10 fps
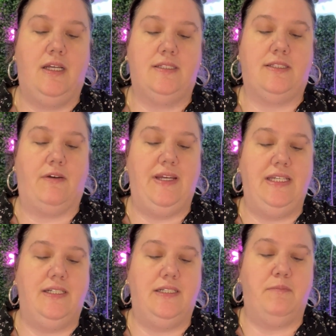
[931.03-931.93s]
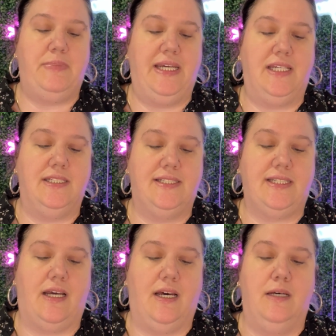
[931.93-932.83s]
So I ended up picking this
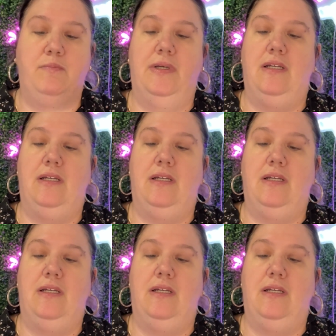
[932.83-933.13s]
up.